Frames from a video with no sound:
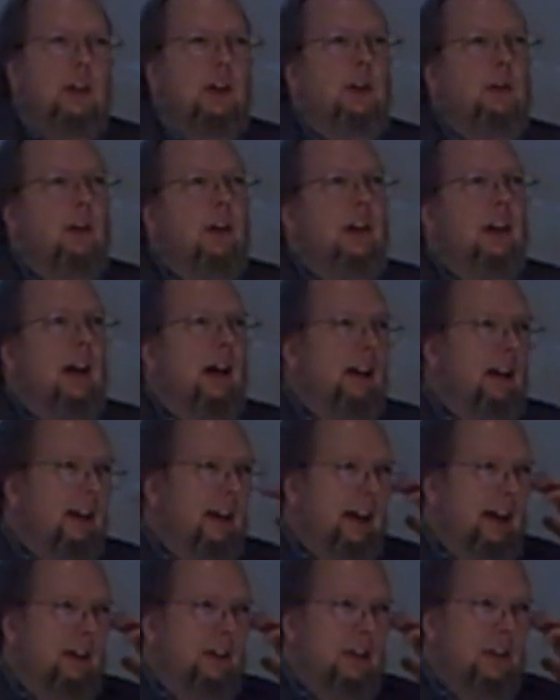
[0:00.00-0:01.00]
You are not
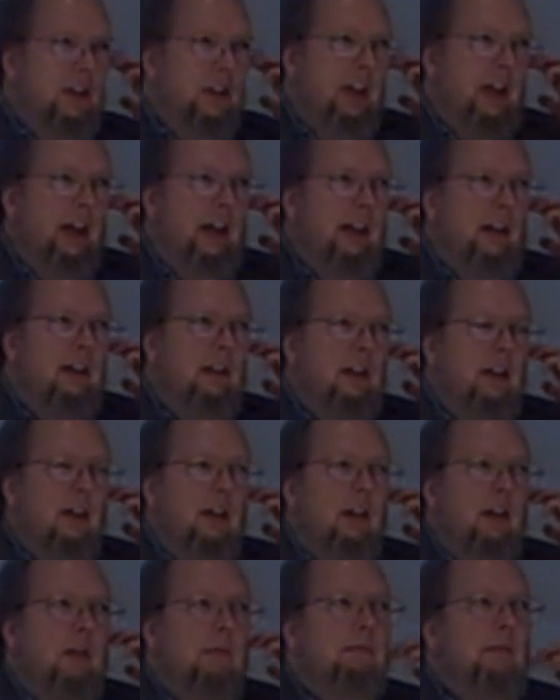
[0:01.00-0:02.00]
allowed to say,
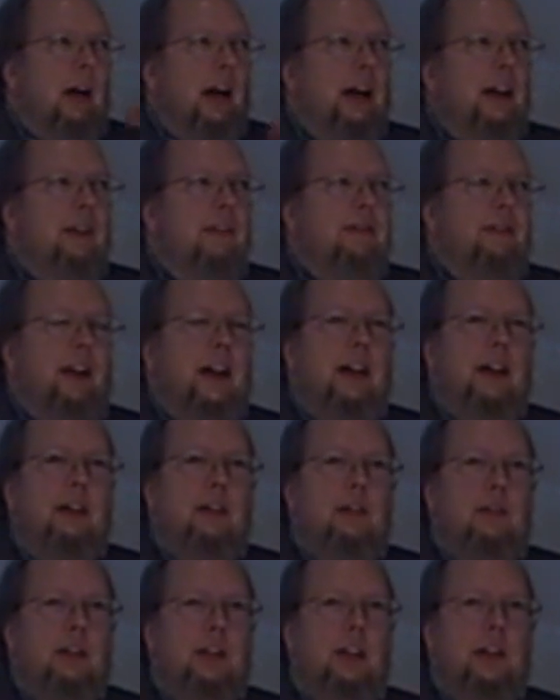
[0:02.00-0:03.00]
"My
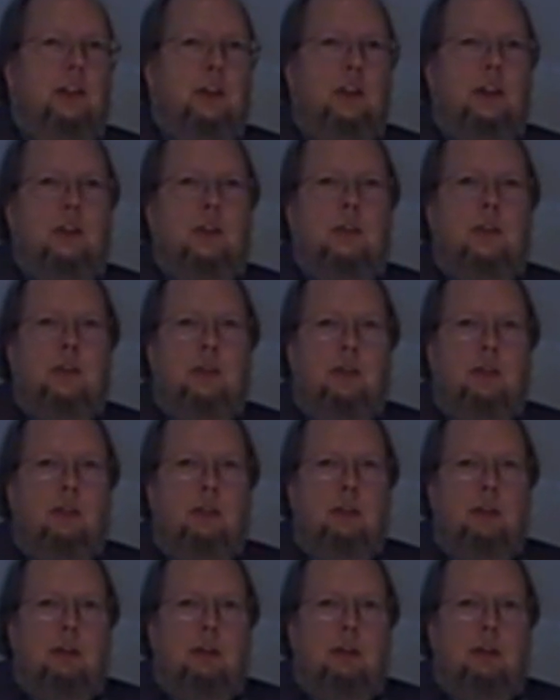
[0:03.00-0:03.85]
faith teaches